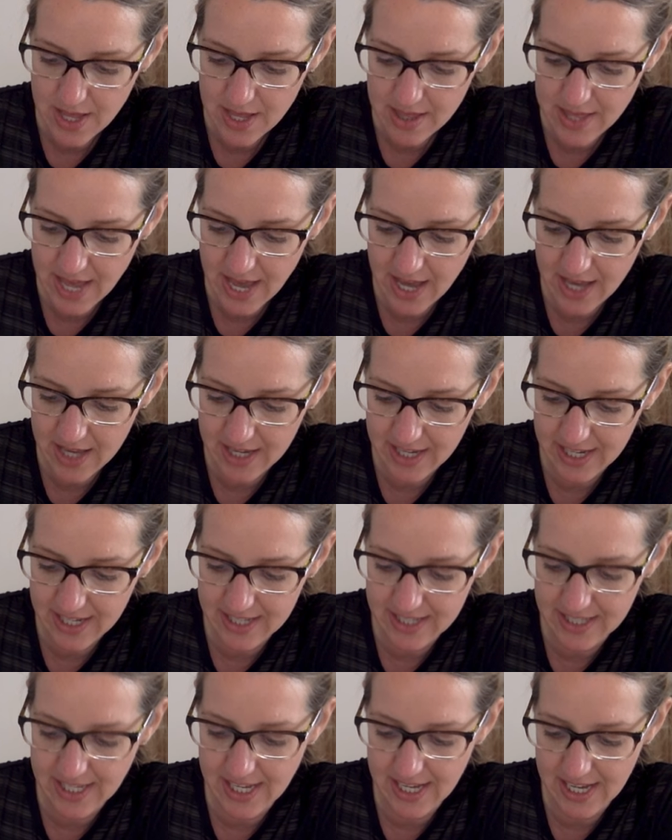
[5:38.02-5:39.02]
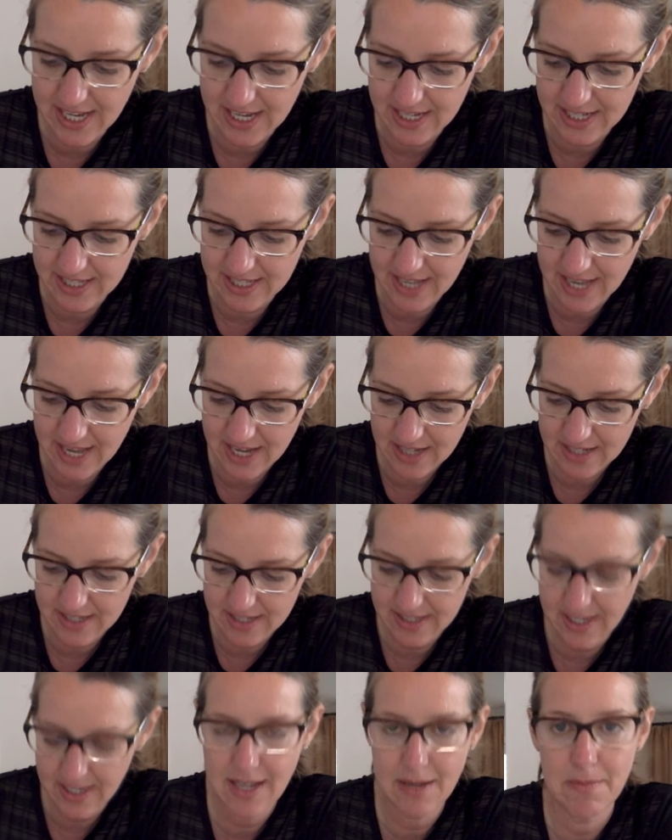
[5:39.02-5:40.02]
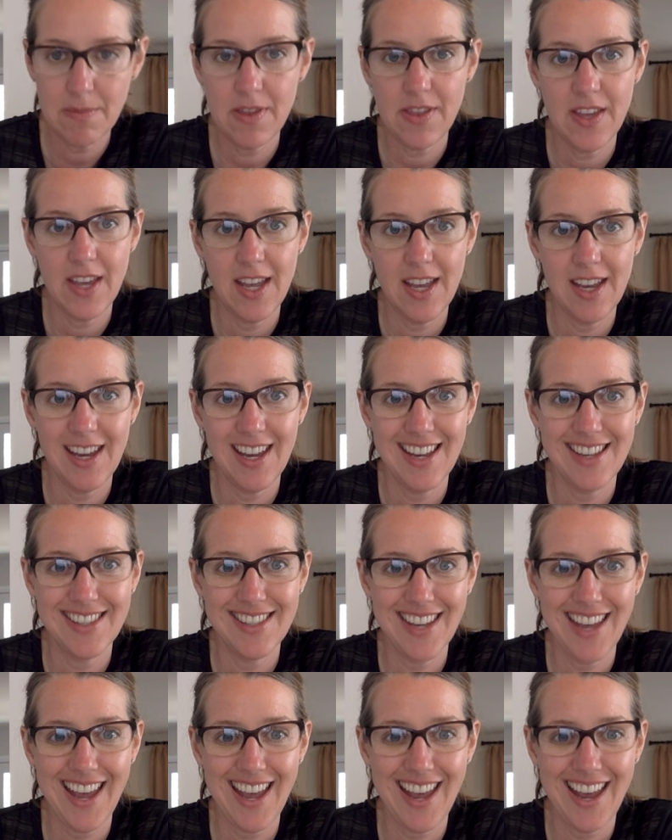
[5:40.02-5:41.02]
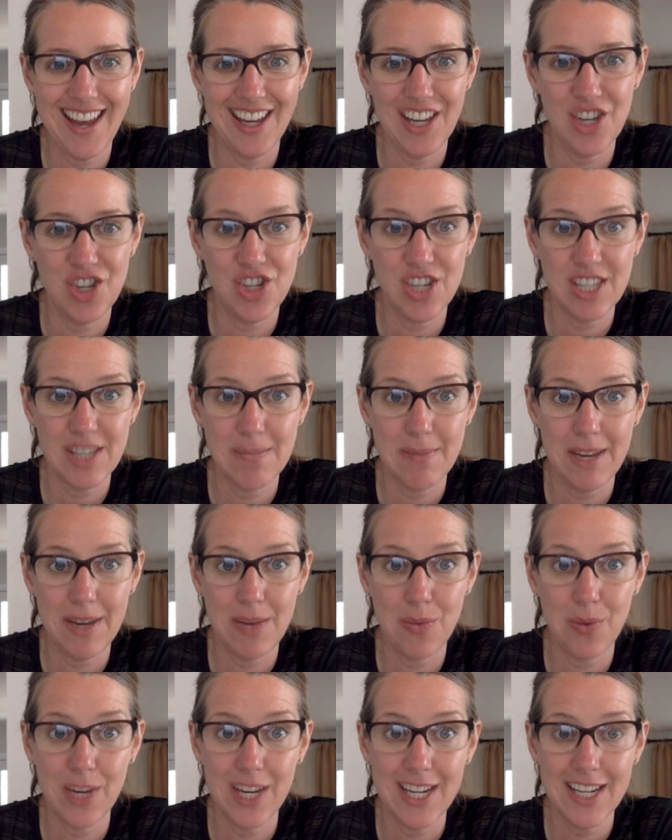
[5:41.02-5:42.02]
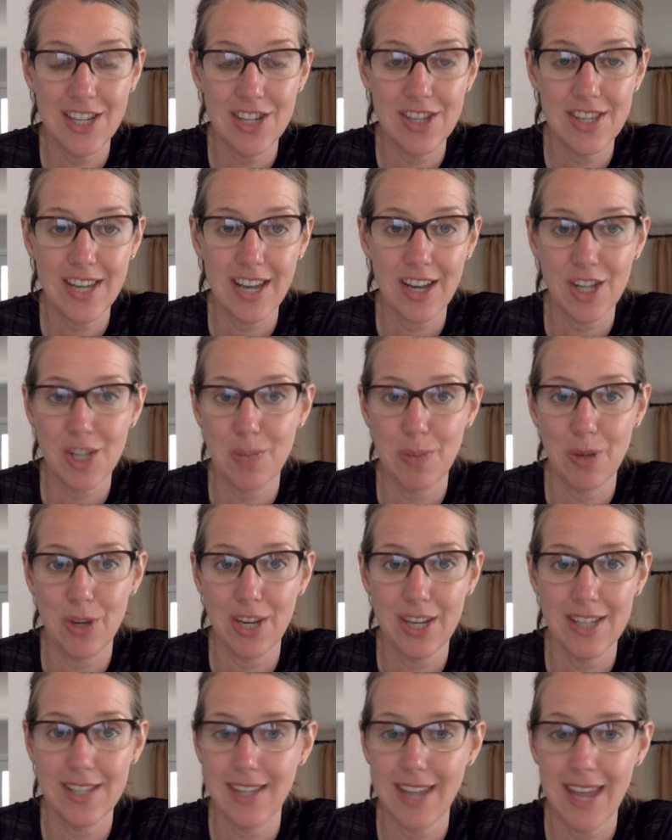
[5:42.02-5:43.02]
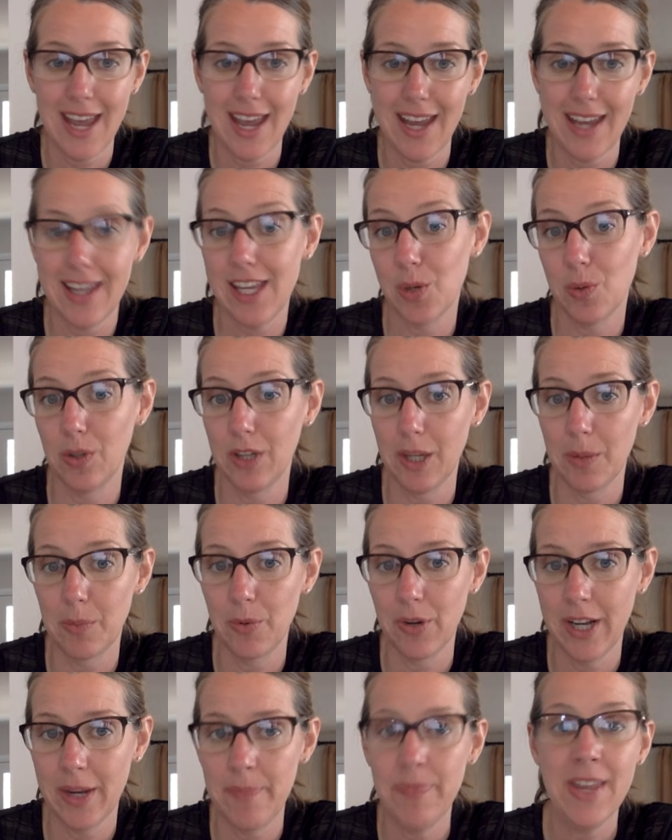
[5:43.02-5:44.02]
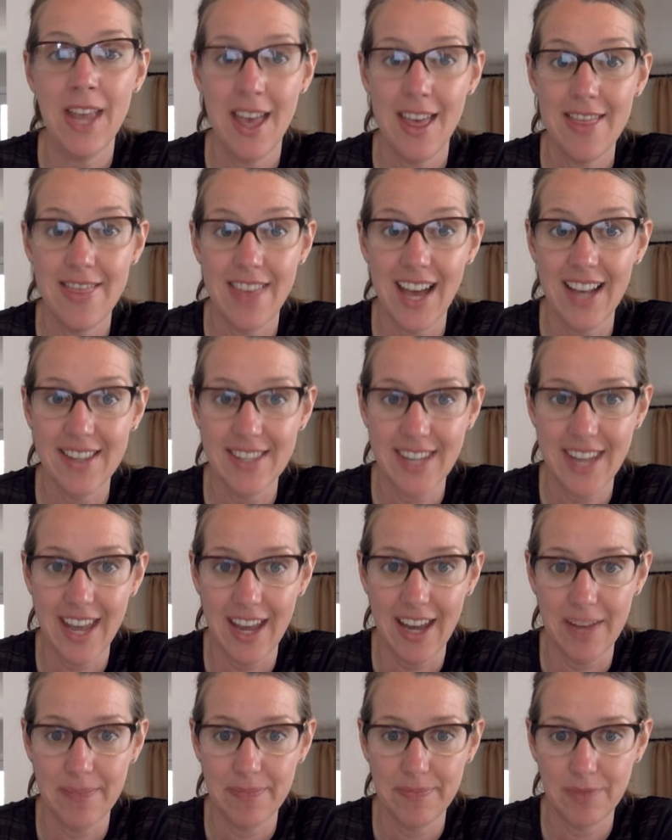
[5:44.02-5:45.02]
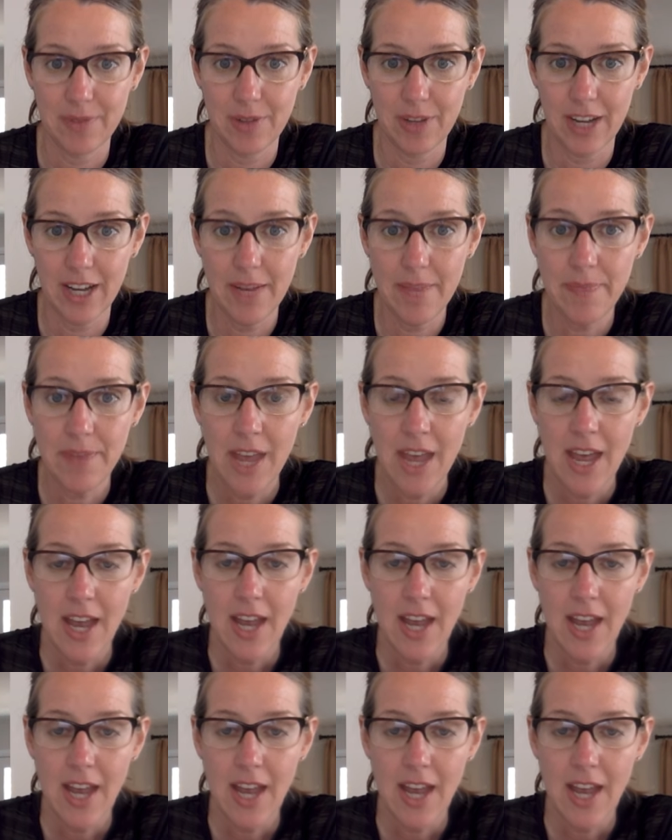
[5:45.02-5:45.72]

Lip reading: That is the exact same thing as K. You just may read it in the textbook as K equilibrium. That's K, okay?